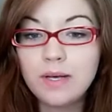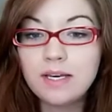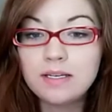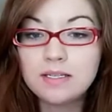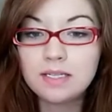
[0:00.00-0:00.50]

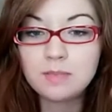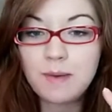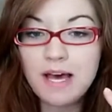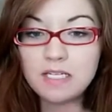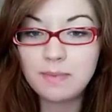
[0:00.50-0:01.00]
weeks this
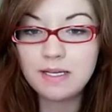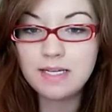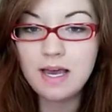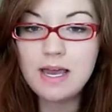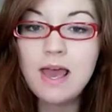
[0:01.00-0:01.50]
past
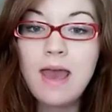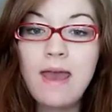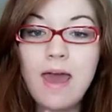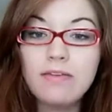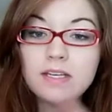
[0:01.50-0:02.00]
Monday,
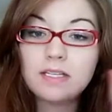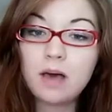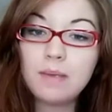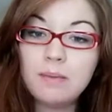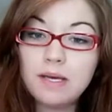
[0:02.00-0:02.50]
and this
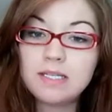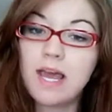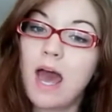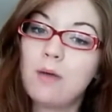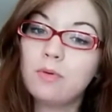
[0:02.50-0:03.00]
coming
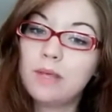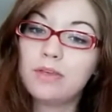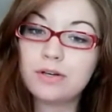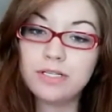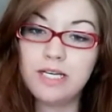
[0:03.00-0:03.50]
Monday I will be
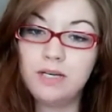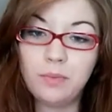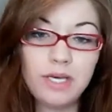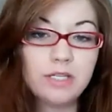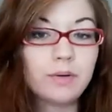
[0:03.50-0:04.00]
13
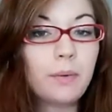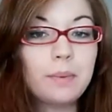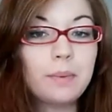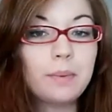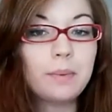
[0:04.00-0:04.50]
weeks, so it will
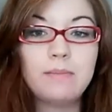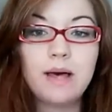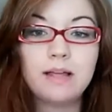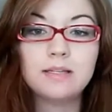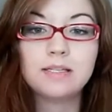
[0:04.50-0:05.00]
be 3
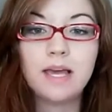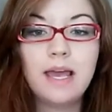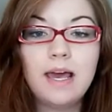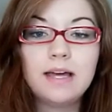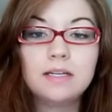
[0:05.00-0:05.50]
months
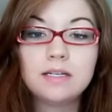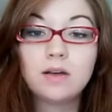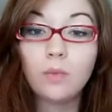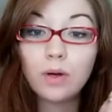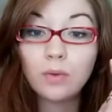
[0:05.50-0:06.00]
and
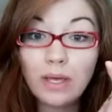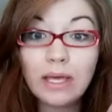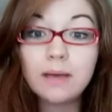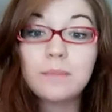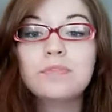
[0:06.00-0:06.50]
1
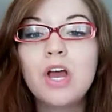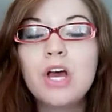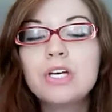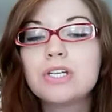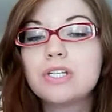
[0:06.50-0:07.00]
week.
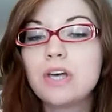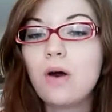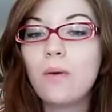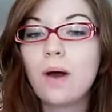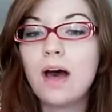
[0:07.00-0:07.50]

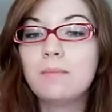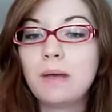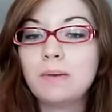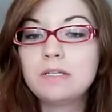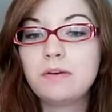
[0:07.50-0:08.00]
So
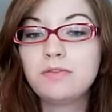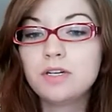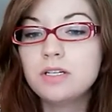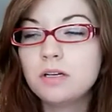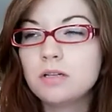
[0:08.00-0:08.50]
I went to my
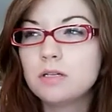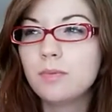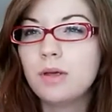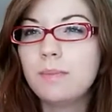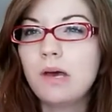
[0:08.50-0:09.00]
first doctor's
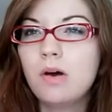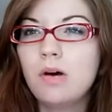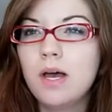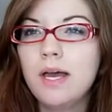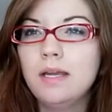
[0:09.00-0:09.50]
appointment
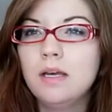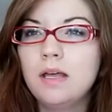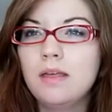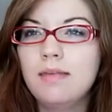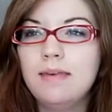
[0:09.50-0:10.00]
on
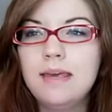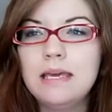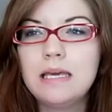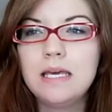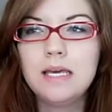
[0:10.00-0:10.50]

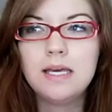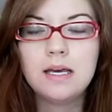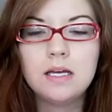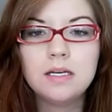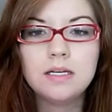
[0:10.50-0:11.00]

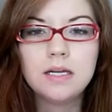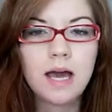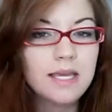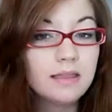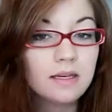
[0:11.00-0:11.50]
the
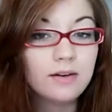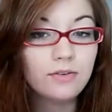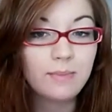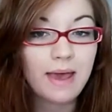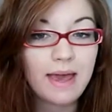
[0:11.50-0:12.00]
9th
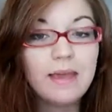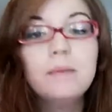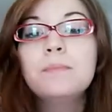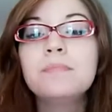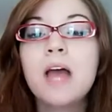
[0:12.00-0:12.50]
of May,